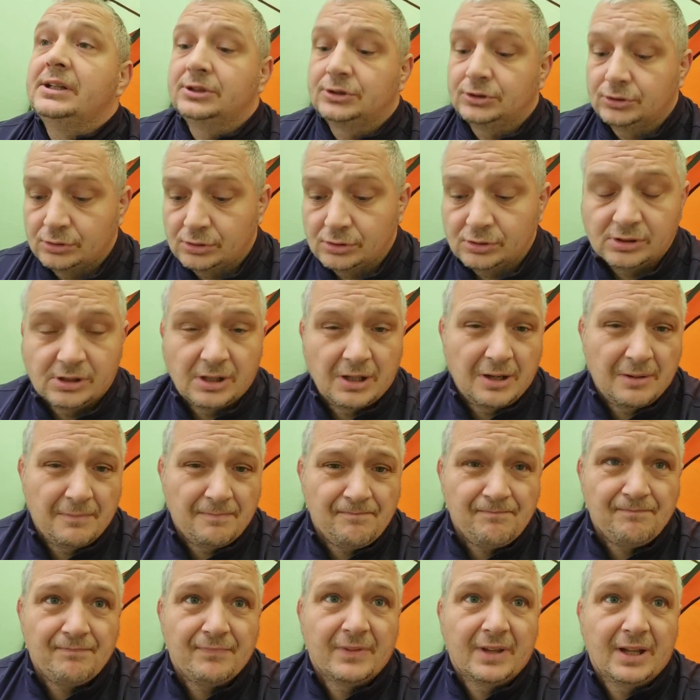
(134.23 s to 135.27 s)
so
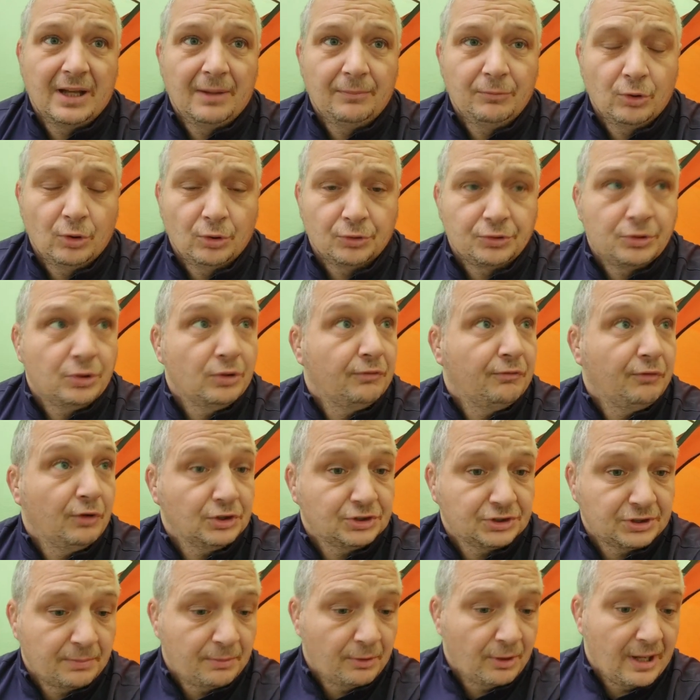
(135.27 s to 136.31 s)
I'm not too
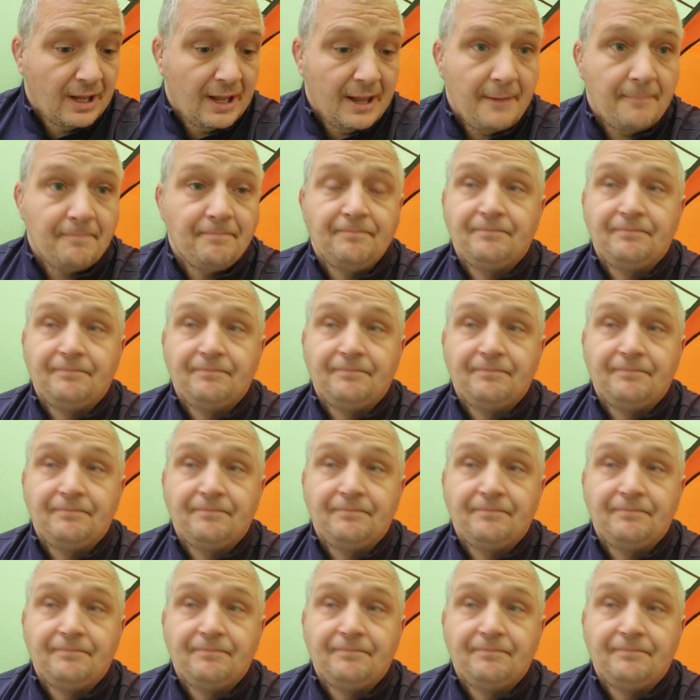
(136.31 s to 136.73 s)
fussed about